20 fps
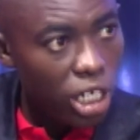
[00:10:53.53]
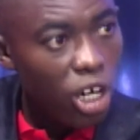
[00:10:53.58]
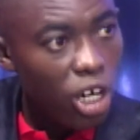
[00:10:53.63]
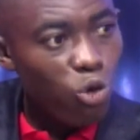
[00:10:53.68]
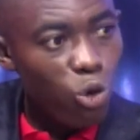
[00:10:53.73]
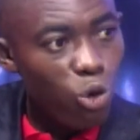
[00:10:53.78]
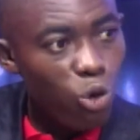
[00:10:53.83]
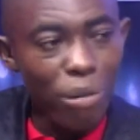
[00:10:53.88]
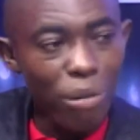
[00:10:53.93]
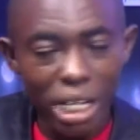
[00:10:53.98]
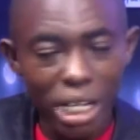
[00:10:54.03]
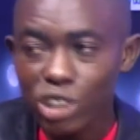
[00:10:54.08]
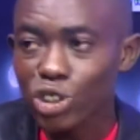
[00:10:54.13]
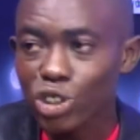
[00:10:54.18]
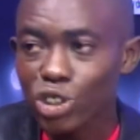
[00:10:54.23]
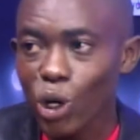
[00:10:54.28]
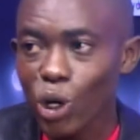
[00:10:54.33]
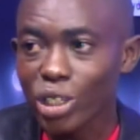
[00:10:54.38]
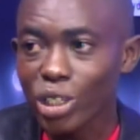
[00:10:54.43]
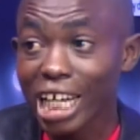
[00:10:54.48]
will make
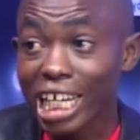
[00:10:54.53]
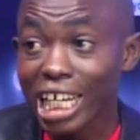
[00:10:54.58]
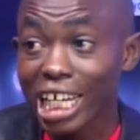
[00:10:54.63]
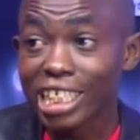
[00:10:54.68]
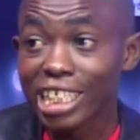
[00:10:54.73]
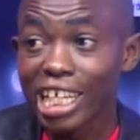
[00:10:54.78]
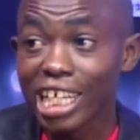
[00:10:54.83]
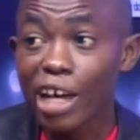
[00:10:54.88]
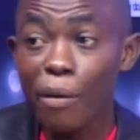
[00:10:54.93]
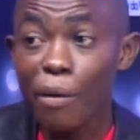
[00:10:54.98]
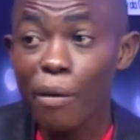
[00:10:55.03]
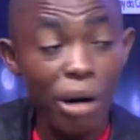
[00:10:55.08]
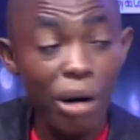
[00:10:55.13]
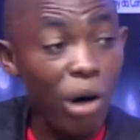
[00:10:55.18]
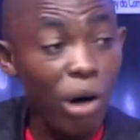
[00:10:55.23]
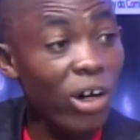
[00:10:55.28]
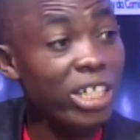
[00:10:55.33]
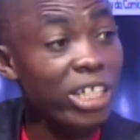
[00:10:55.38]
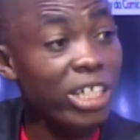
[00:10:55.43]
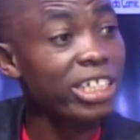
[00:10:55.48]
sure that they
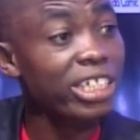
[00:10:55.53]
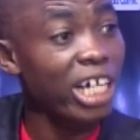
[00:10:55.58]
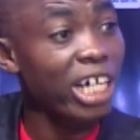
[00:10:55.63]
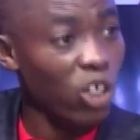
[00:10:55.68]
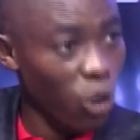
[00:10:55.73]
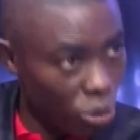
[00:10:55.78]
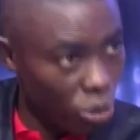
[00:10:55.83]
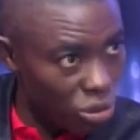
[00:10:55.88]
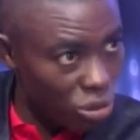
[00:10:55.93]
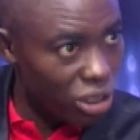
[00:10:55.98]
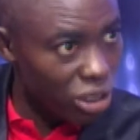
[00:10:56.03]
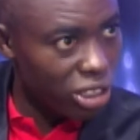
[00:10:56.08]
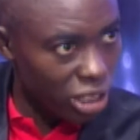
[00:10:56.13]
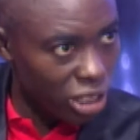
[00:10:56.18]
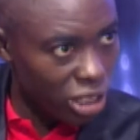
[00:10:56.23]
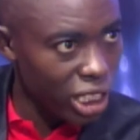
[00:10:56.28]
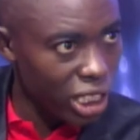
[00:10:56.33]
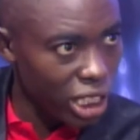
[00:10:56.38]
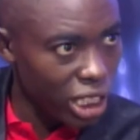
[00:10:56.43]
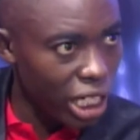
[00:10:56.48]
empower their community
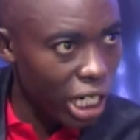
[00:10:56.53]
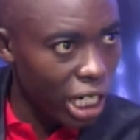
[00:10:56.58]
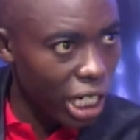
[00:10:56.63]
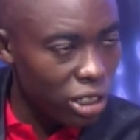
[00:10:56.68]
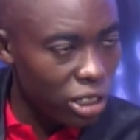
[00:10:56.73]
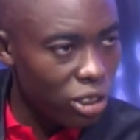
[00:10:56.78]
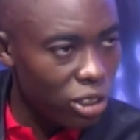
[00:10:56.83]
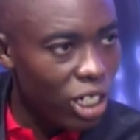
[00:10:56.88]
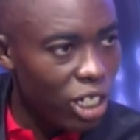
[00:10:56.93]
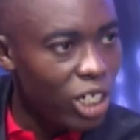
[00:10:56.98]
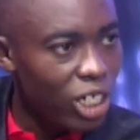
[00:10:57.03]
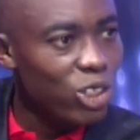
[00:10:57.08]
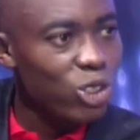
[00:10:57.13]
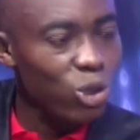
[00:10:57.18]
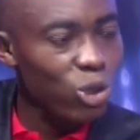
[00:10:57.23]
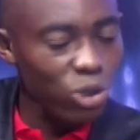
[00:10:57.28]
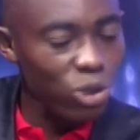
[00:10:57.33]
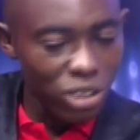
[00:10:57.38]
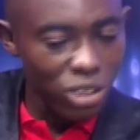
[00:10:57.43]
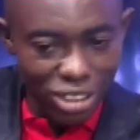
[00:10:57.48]
leader, okay,
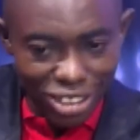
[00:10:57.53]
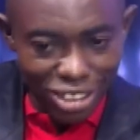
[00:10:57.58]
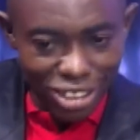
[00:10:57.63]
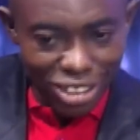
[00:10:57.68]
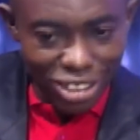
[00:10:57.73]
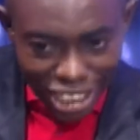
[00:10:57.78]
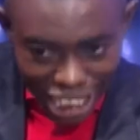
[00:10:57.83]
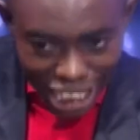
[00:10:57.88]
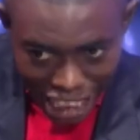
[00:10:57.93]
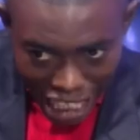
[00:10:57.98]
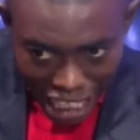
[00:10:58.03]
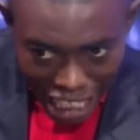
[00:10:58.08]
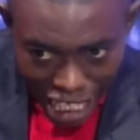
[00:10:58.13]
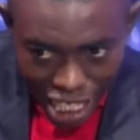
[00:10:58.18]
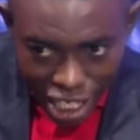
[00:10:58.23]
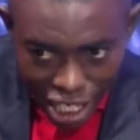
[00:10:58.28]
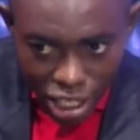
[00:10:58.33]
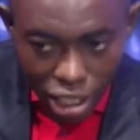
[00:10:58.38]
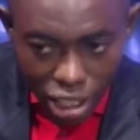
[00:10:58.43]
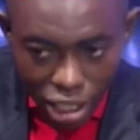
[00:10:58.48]
to
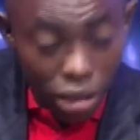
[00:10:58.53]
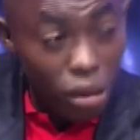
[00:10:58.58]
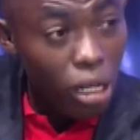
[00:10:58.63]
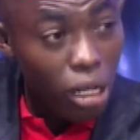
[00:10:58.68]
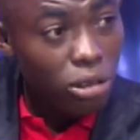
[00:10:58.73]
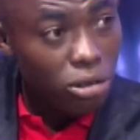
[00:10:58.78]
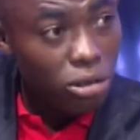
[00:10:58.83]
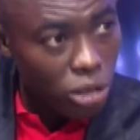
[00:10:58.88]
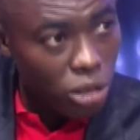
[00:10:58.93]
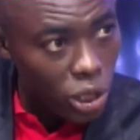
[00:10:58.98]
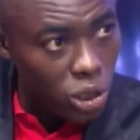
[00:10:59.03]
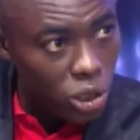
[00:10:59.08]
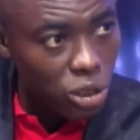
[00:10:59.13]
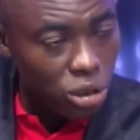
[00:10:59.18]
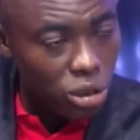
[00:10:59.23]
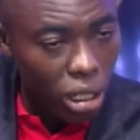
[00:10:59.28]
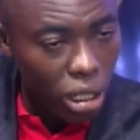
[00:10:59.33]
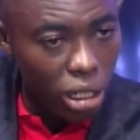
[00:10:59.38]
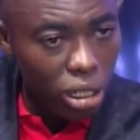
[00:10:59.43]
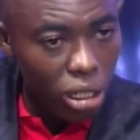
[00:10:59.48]
stay
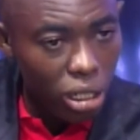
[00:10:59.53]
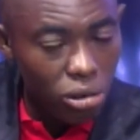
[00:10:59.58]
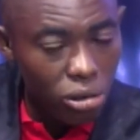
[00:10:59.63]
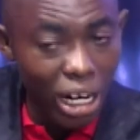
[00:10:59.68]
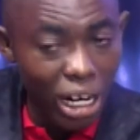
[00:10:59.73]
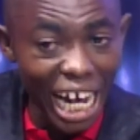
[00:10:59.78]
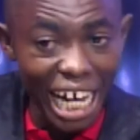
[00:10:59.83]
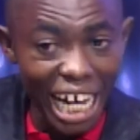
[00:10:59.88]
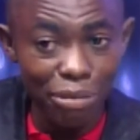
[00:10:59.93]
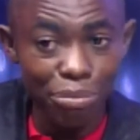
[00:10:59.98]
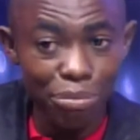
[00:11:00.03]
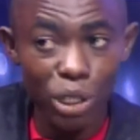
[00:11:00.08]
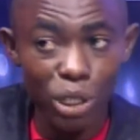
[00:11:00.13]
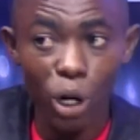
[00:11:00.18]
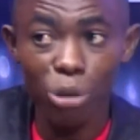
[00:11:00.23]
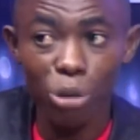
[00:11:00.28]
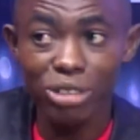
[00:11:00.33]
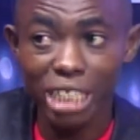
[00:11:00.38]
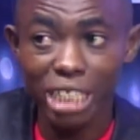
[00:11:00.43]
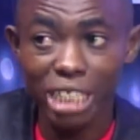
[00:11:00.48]
neutral and be
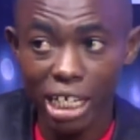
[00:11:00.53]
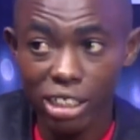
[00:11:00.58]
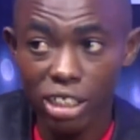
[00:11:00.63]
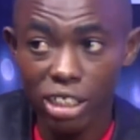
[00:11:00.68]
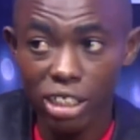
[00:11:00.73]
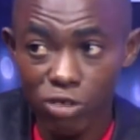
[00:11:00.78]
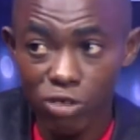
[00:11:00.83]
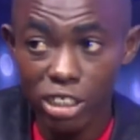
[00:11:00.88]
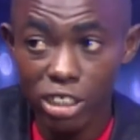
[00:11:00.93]
objective in the